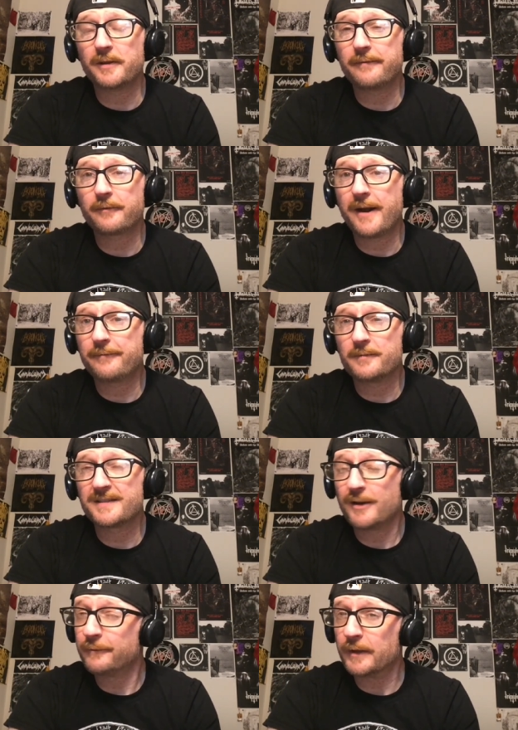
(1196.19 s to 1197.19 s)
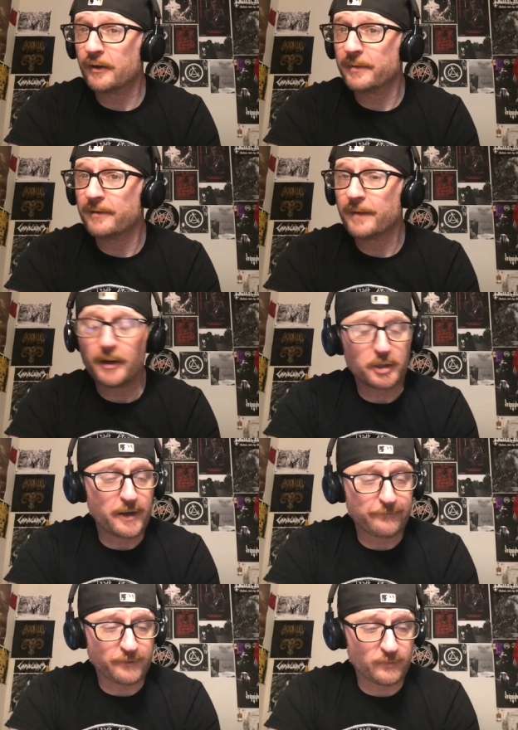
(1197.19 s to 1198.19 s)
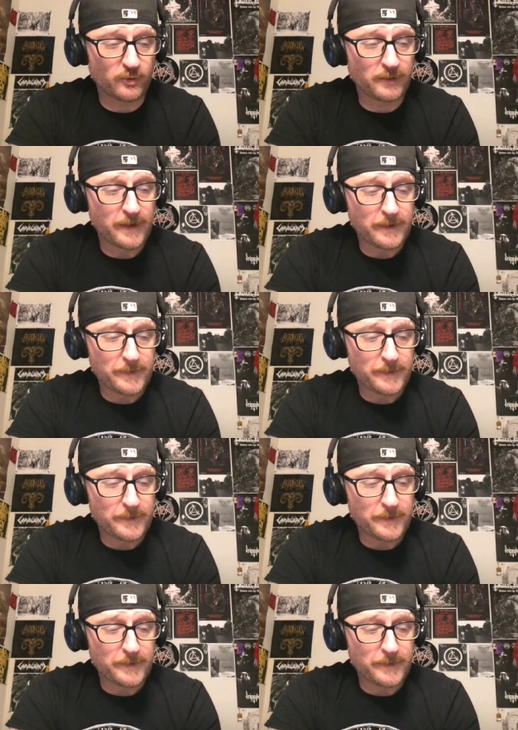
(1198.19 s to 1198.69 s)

Lovecraft himself a little bit uncomfortable.